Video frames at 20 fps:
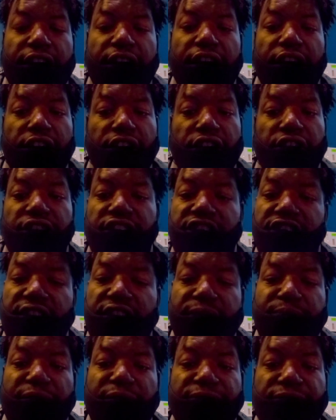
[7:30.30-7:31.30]
I heard it's
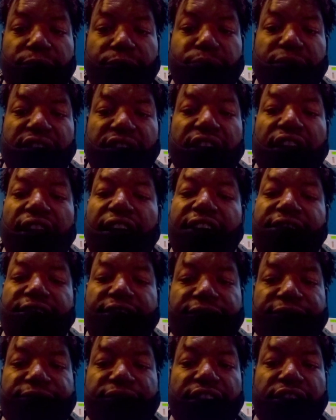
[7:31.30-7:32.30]
coming from the
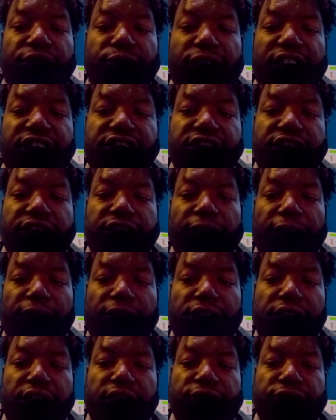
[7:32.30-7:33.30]
Galactic Federation,
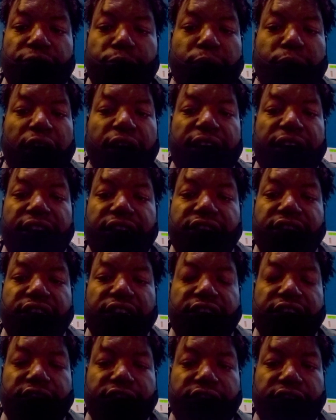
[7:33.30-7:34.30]
from my
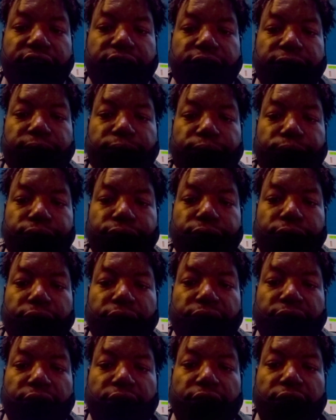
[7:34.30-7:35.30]
ancestors,
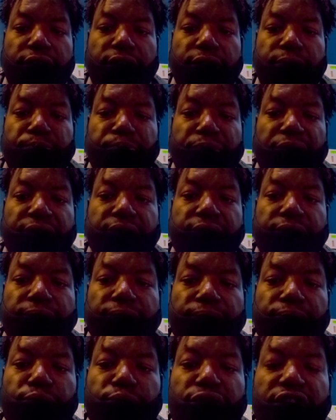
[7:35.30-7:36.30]
but
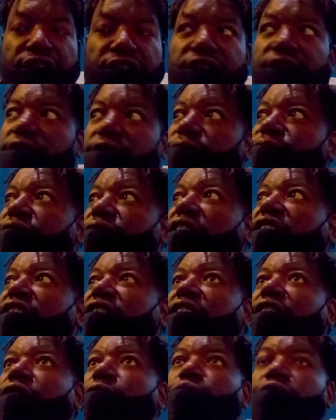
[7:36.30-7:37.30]
we need to
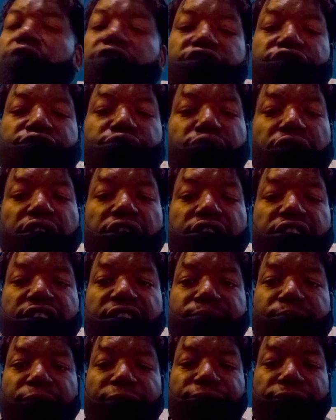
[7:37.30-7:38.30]
find out where it's really
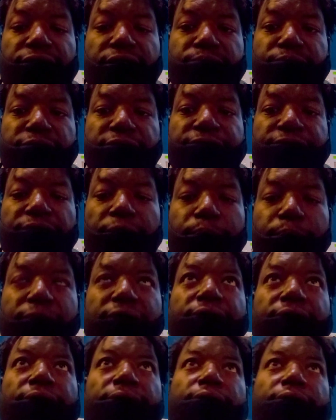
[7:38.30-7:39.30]
coming from. You feel
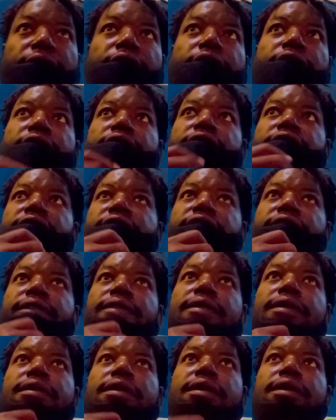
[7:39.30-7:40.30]
me?
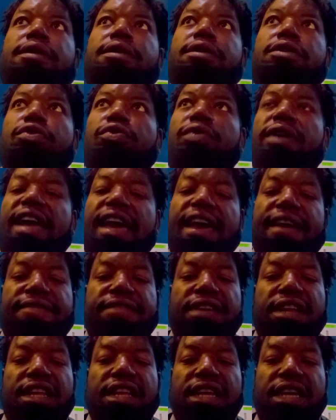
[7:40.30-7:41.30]
Do it
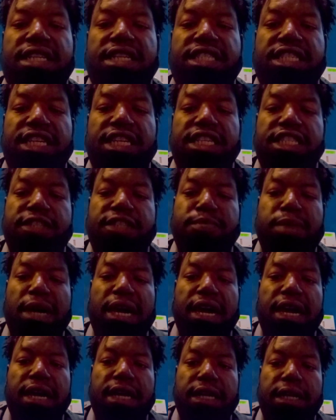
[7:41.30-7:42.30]
have any agendas
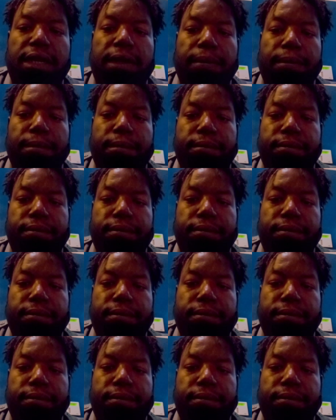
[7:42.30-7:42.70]
behind it?